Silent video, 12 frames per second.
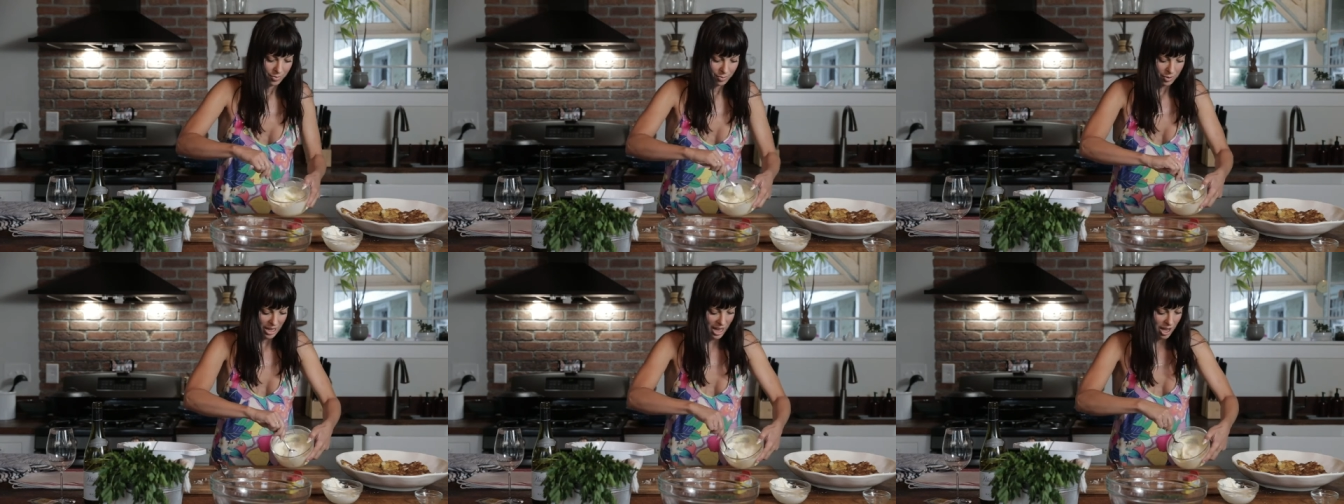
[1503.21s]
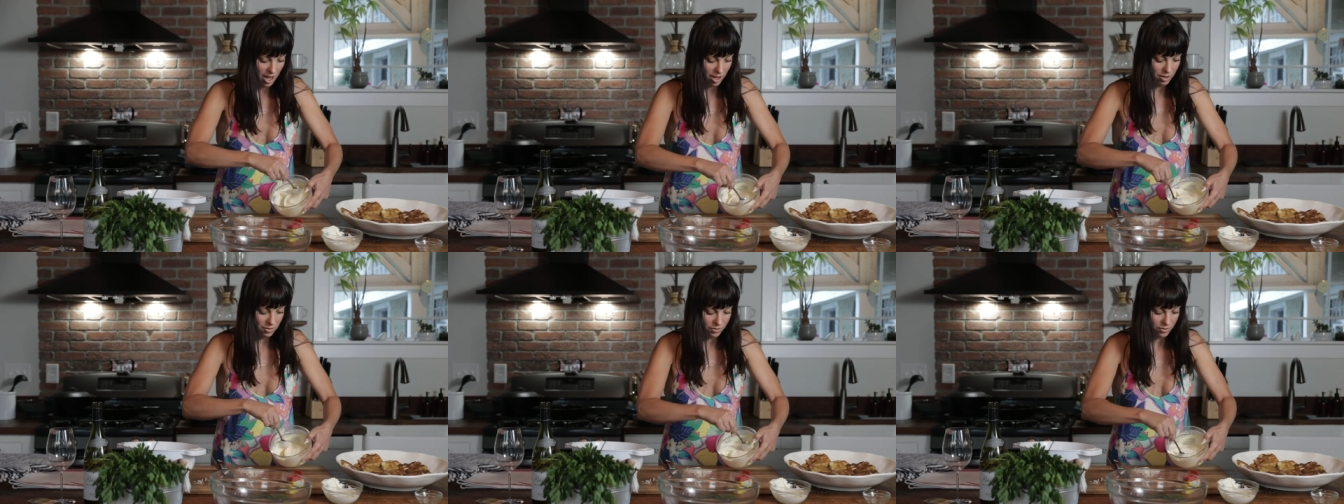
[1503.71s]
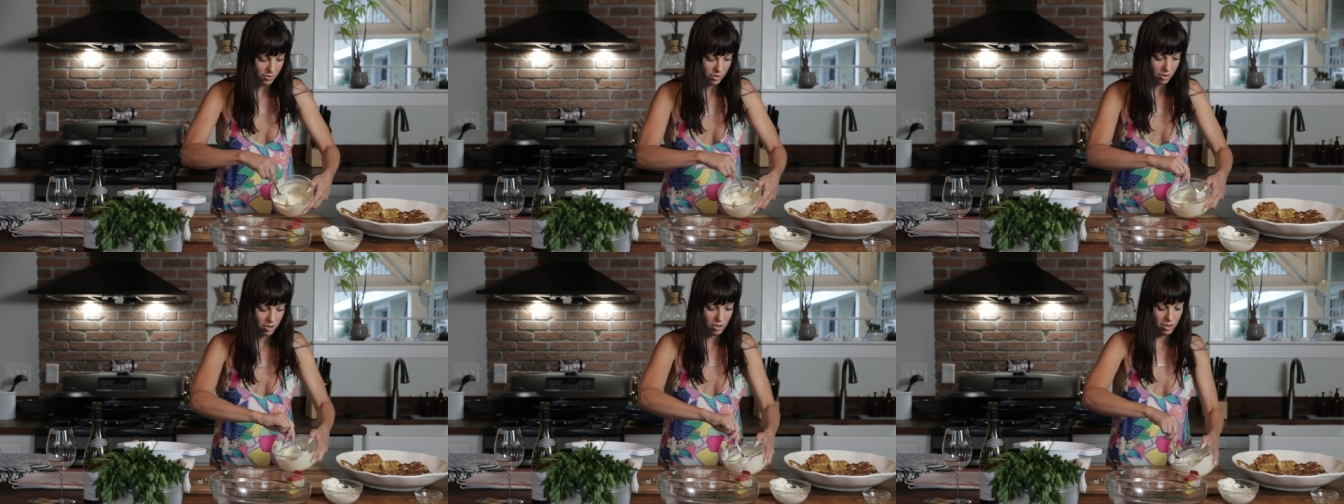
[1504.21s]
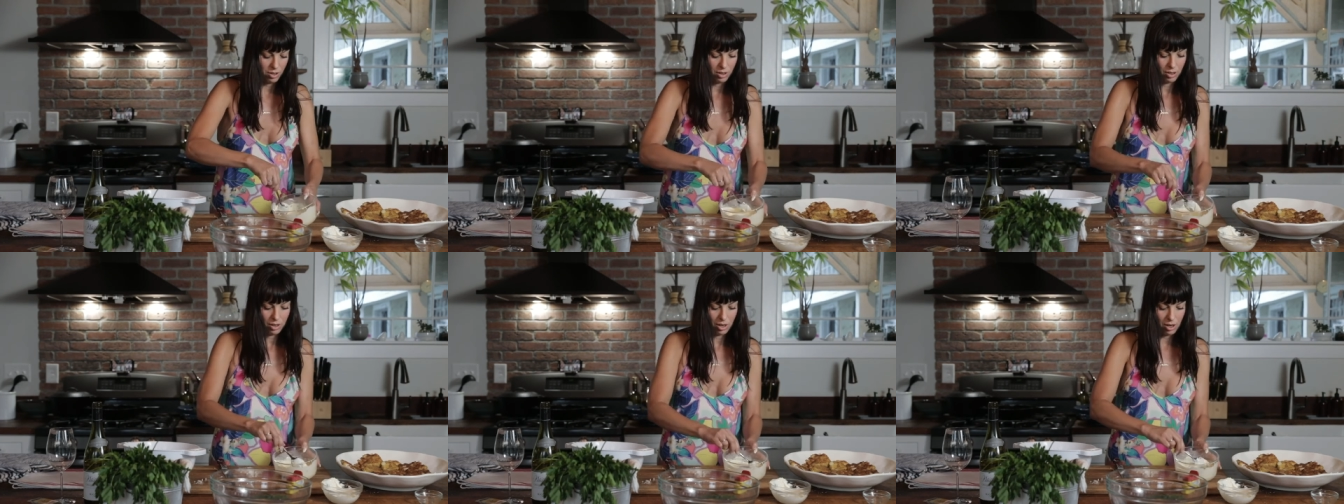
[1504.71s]
We have
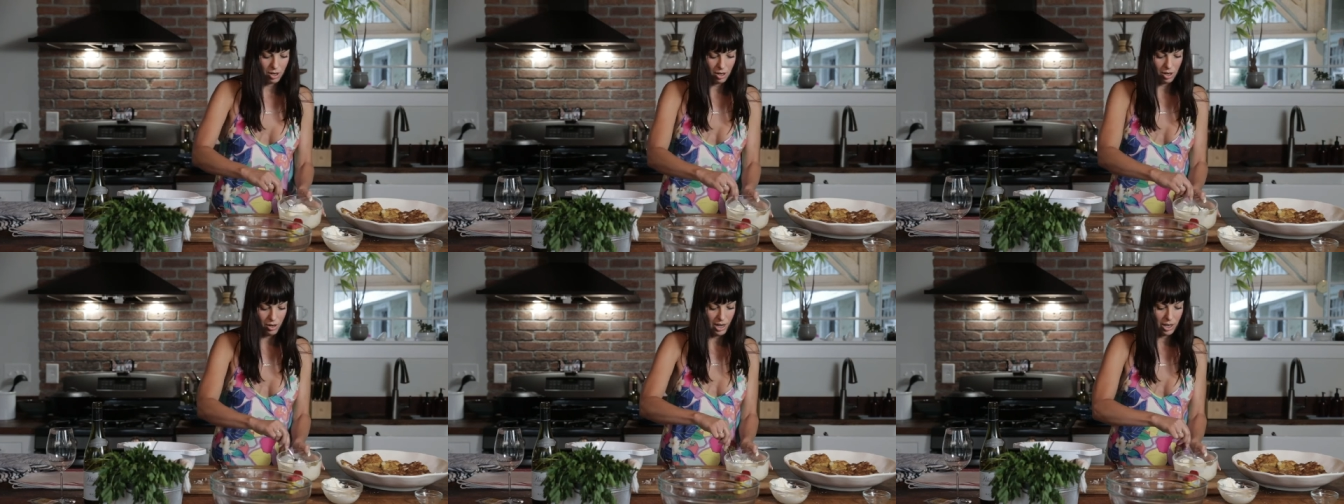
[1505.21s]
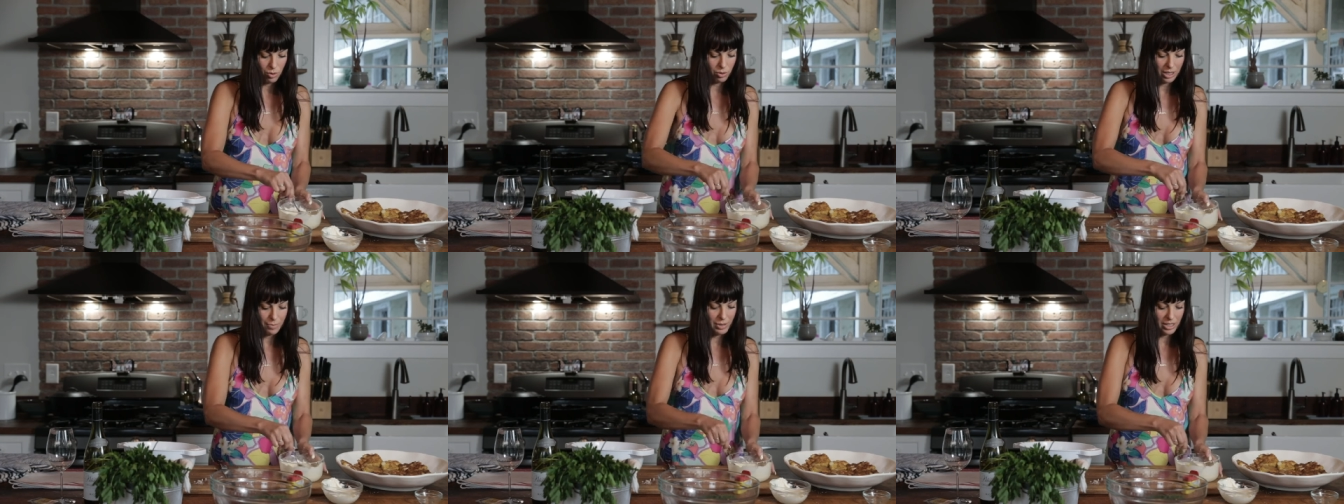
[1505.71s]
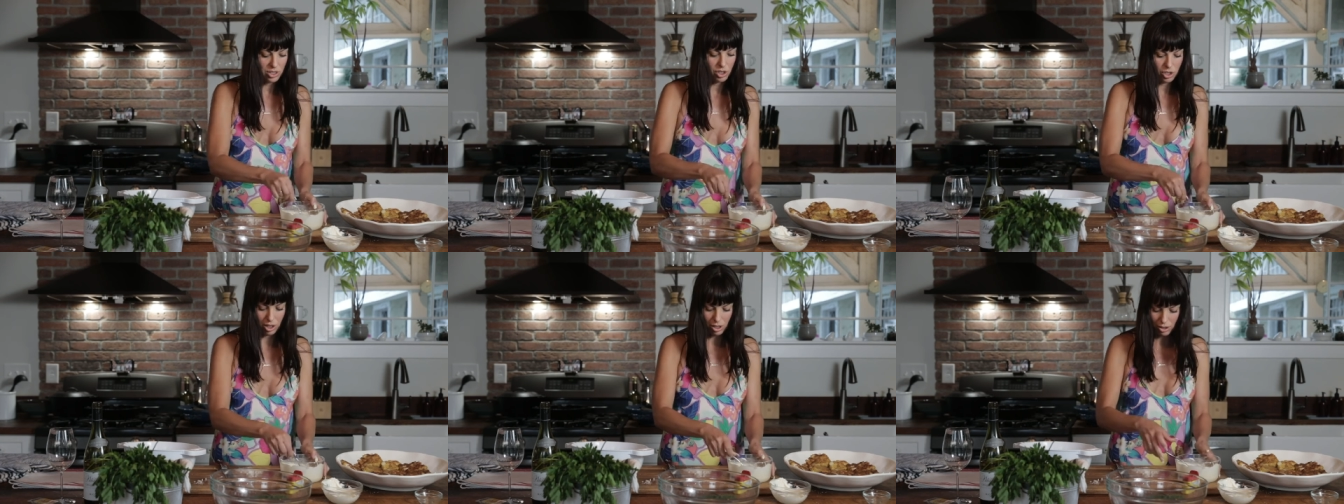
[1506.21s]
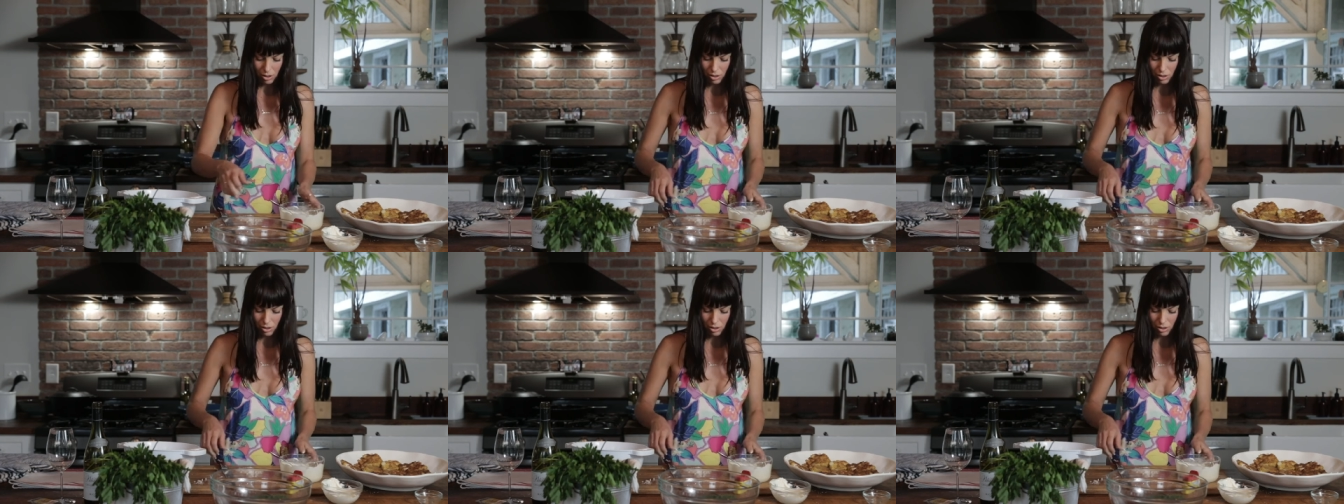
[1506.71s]
our aioli mixture.